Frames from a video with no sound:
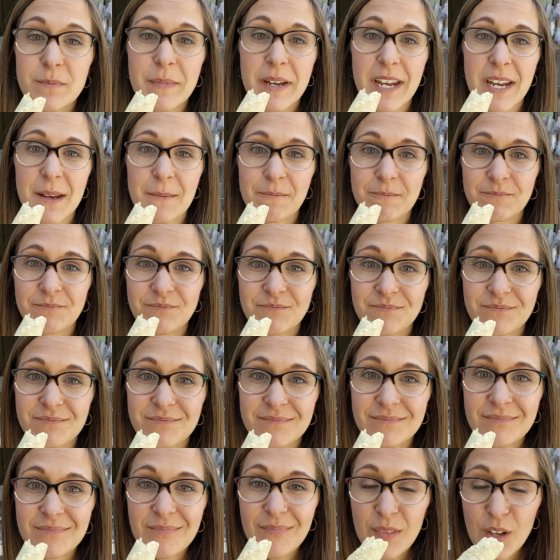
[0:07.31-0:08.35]
made,
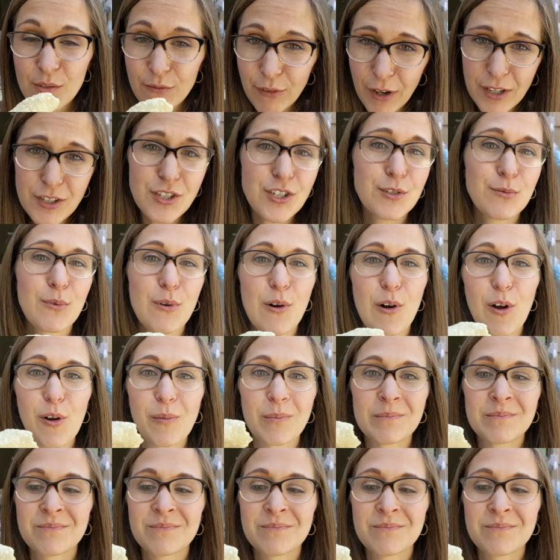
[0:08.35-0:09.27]
freshly rolled,